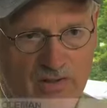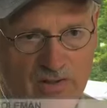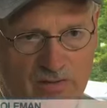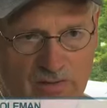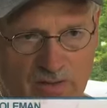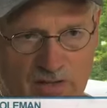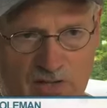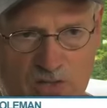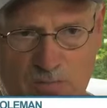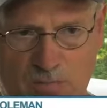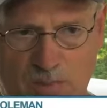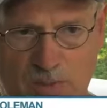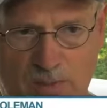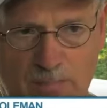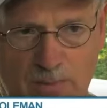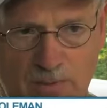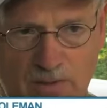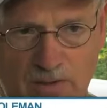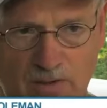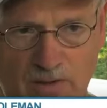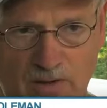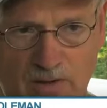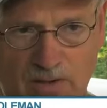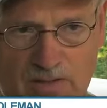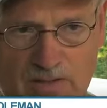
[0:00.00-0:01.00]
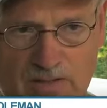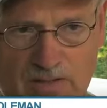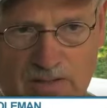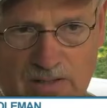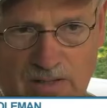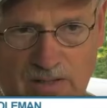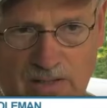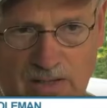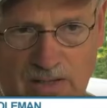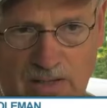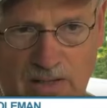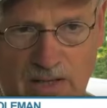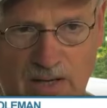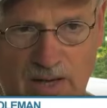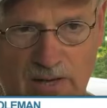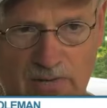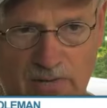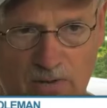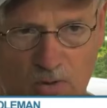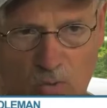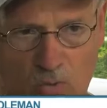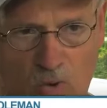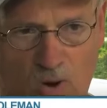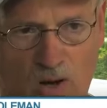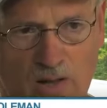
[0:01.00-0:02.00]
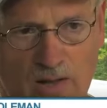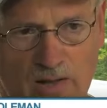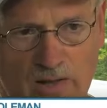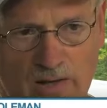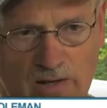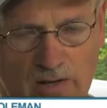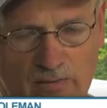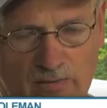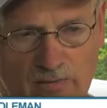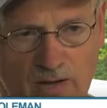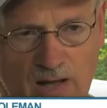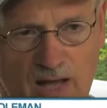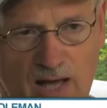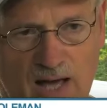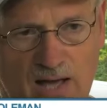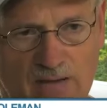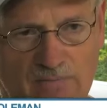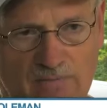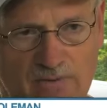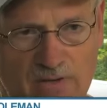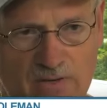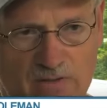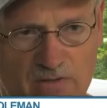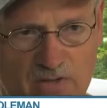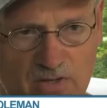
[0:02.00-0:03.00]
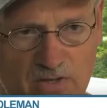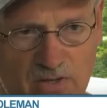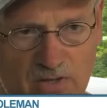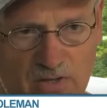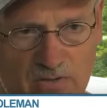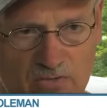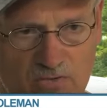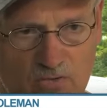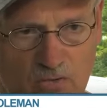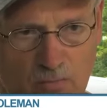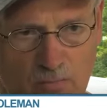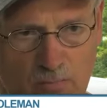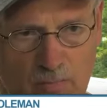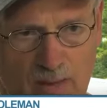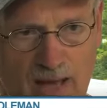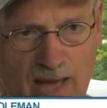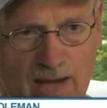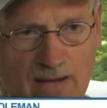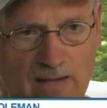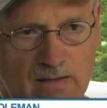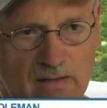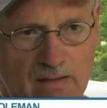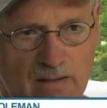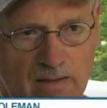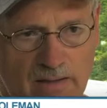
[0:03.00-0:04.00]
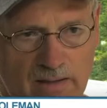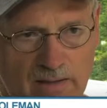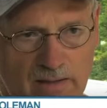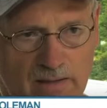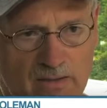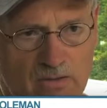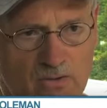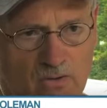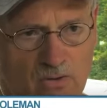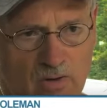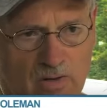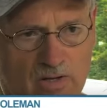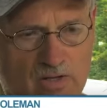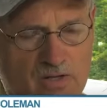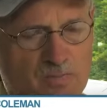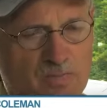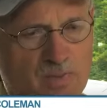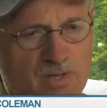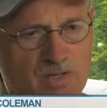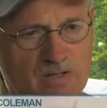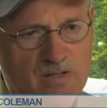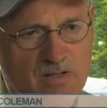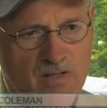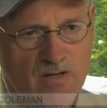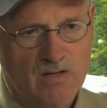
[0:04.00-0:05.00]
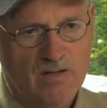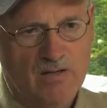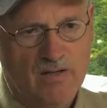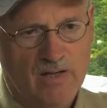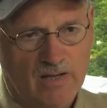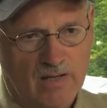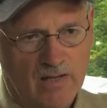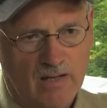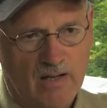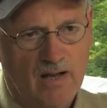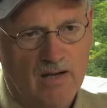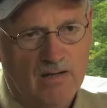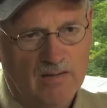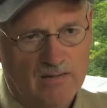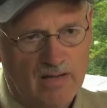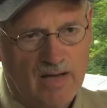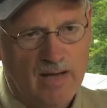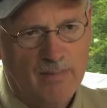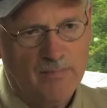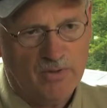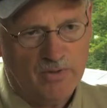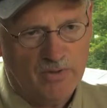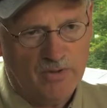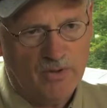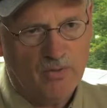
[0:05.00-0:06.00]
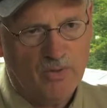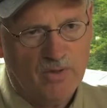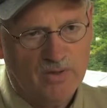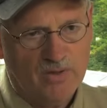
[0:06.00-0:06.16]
that these people are going to see, and the quality of life is going to dramatically increase, but it's going to take a lot of time to do